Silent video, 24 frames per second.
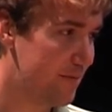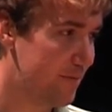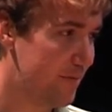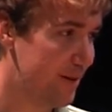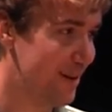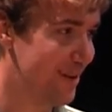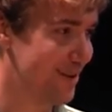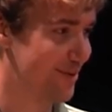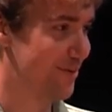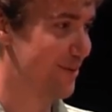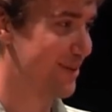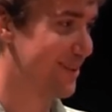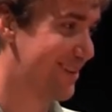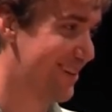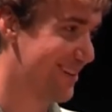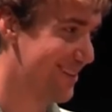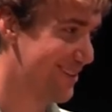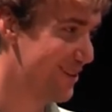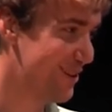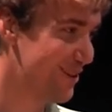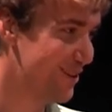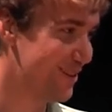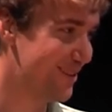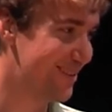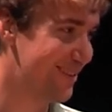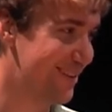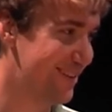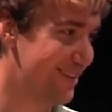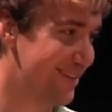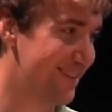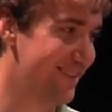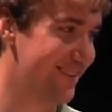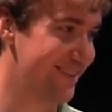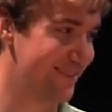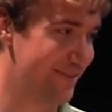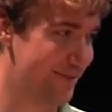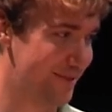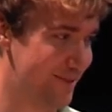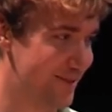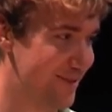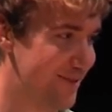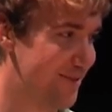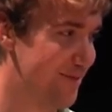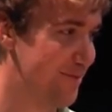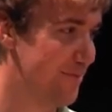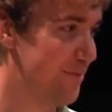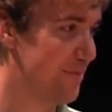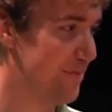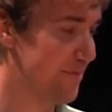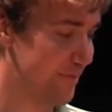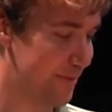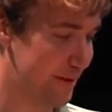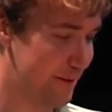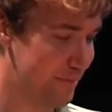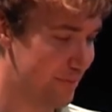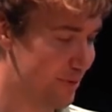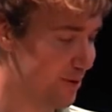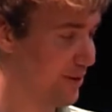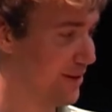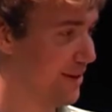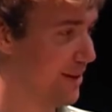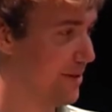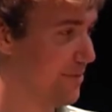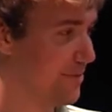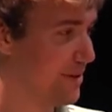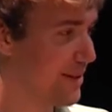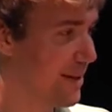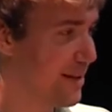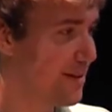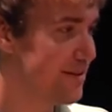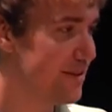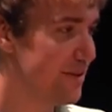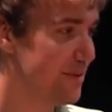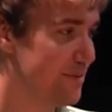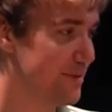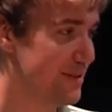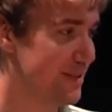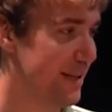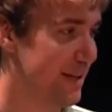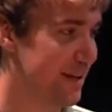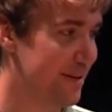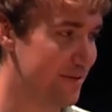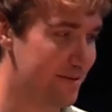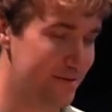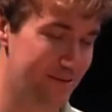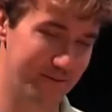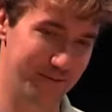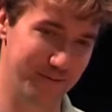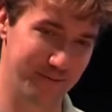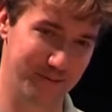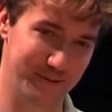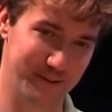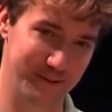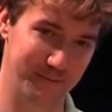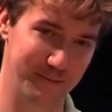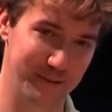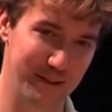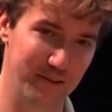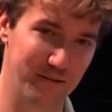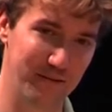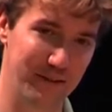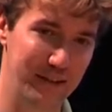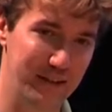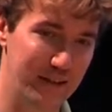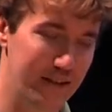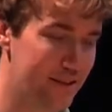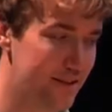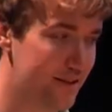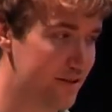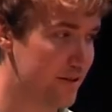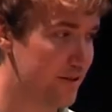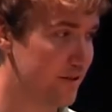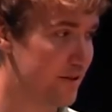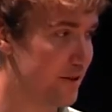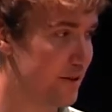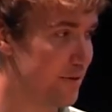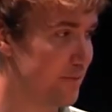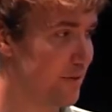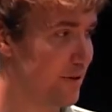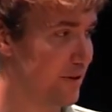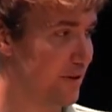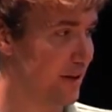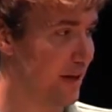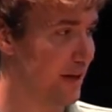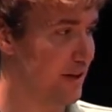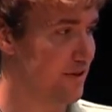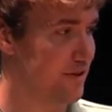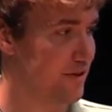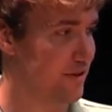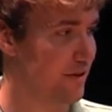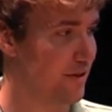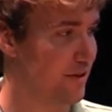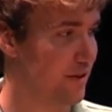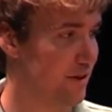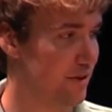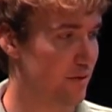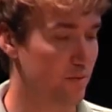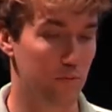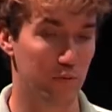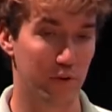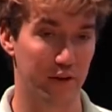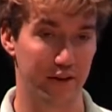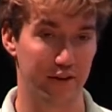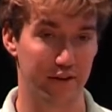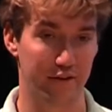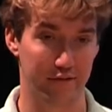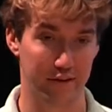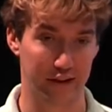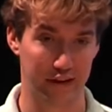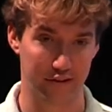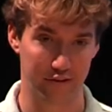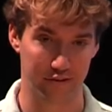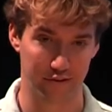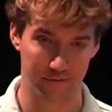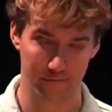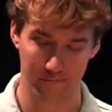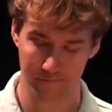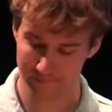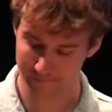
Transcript: But as we just heard, the important limitation was that was we only considered communication in one direction.